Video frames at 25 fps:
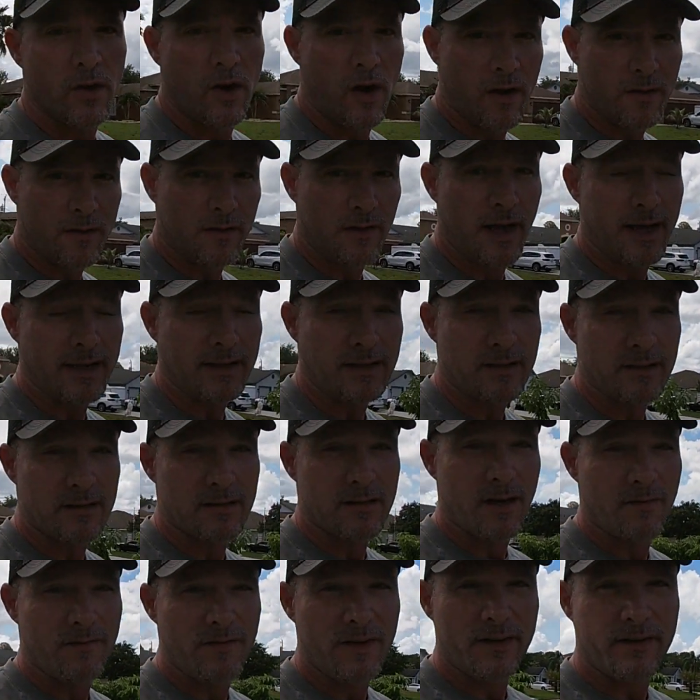All the lights and
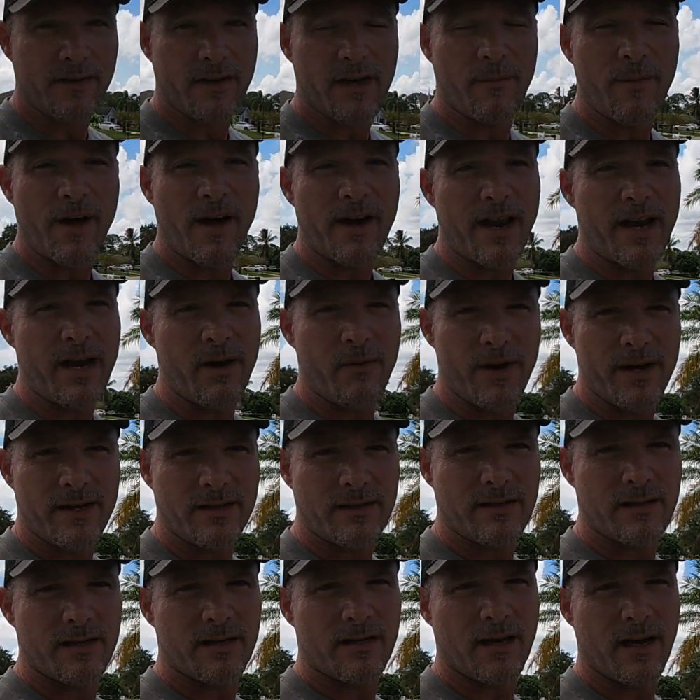stuff need to come out
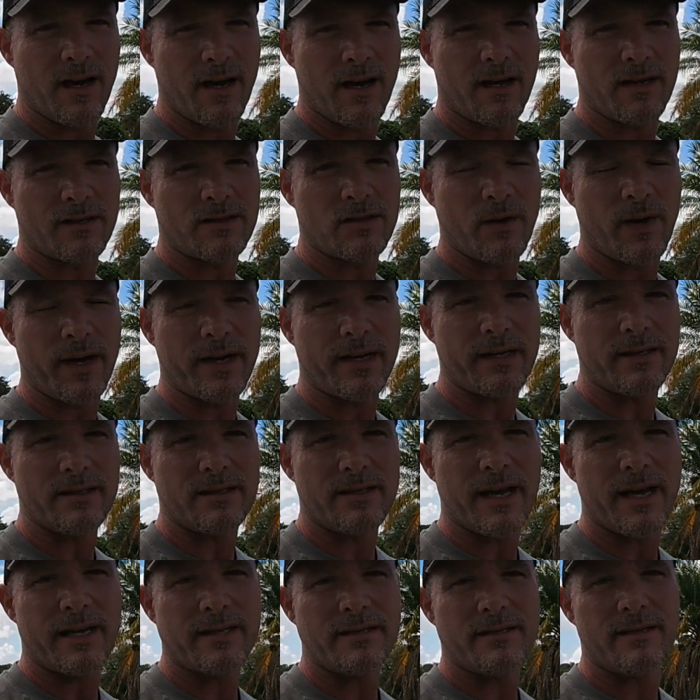anyways, so I can
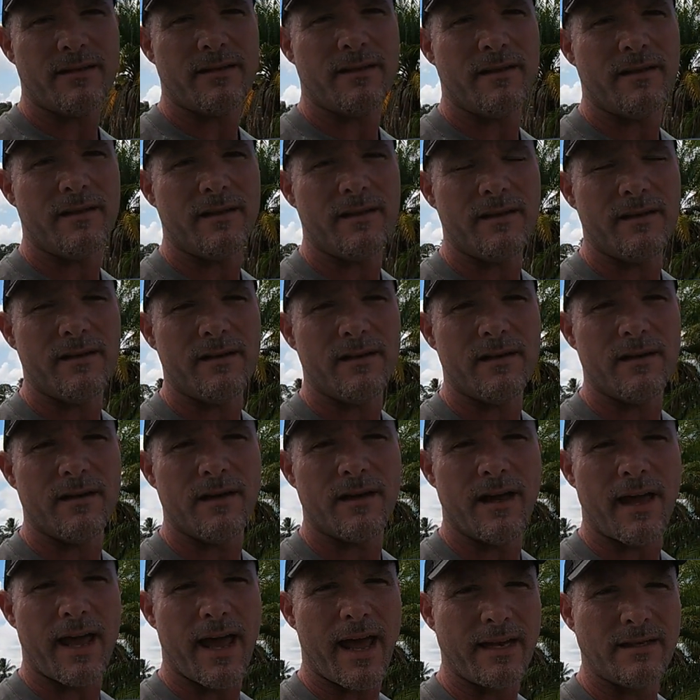test the
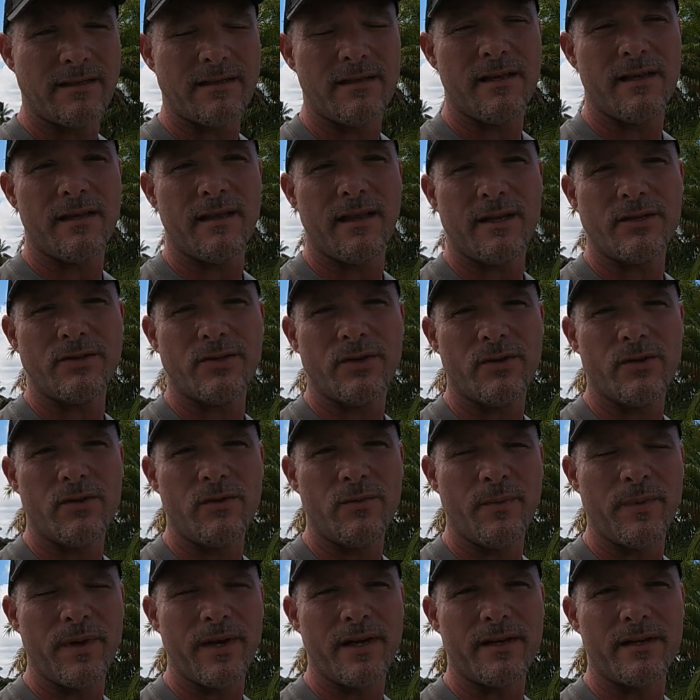ends of the
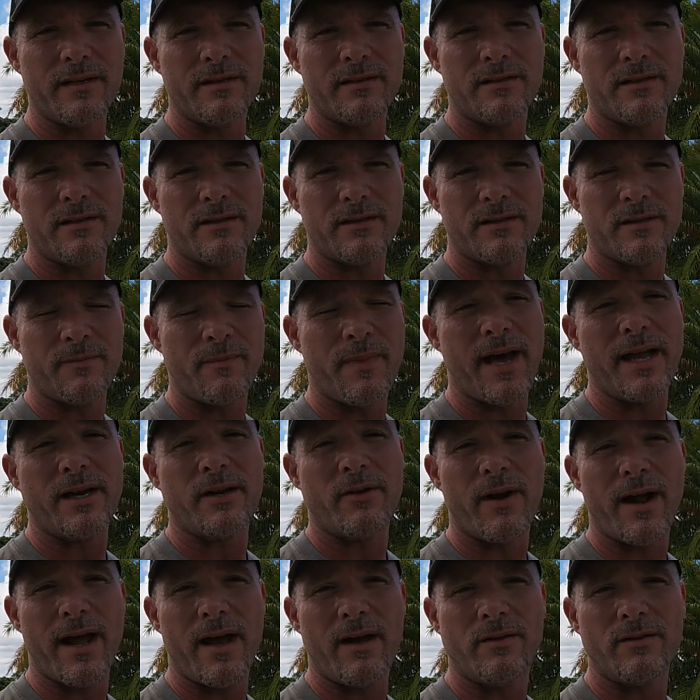electrical, because there's some bad
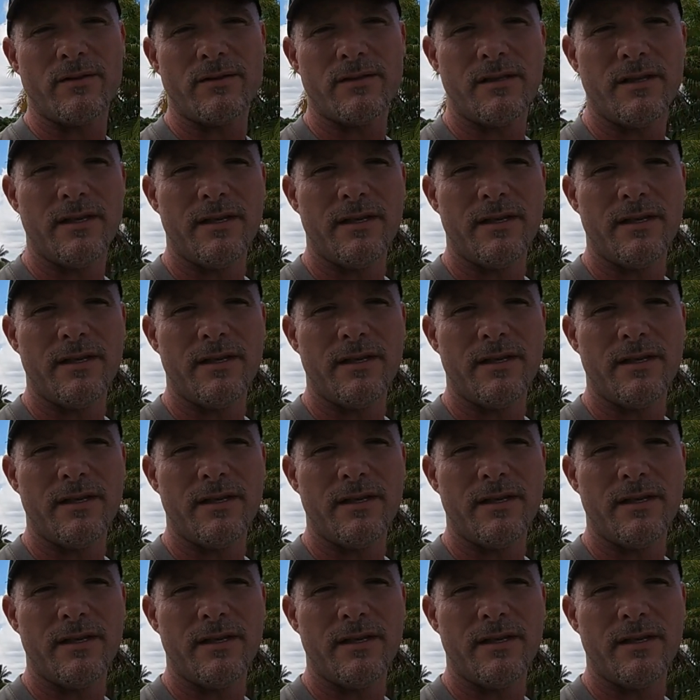grounds.